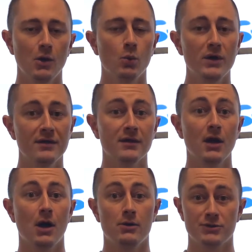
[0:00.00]
with,
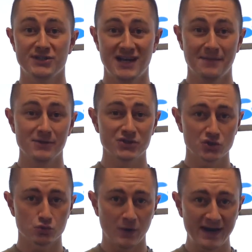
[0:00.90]
understand their
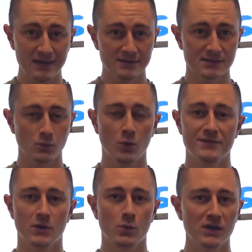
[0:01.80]
strengths, what
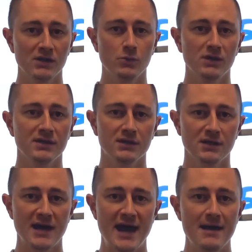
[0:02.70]
they're really, really
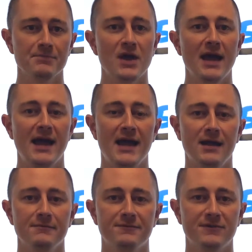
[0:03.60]
good at,
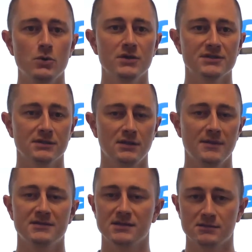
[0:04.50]
and focus, and
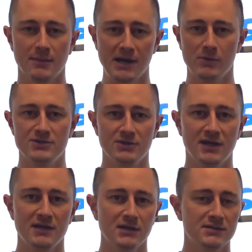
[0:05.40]
this isn't my original
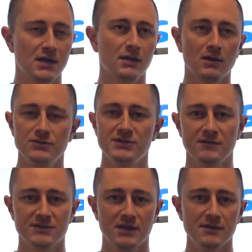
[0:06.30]
idea, a ton of coaches
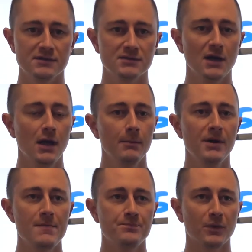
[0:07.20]
have said this,
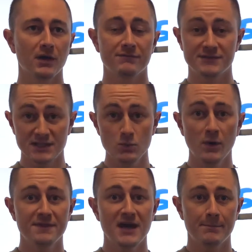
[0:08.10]
but see
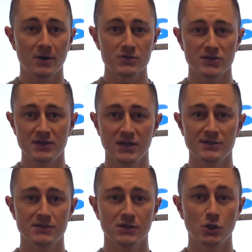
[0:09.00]
what that person
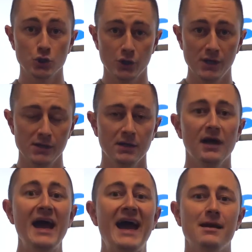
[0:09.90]
does good
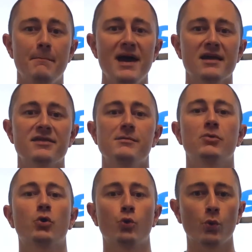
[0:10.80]
and make them
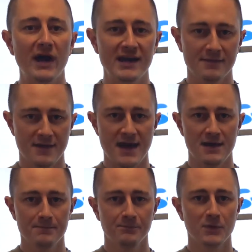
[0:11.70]
great at that.
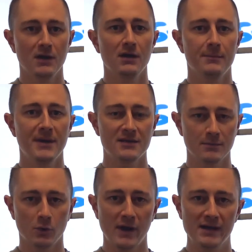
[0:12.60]
Make them
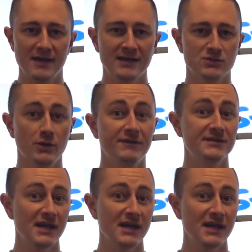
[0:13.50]
great at that. So if it's a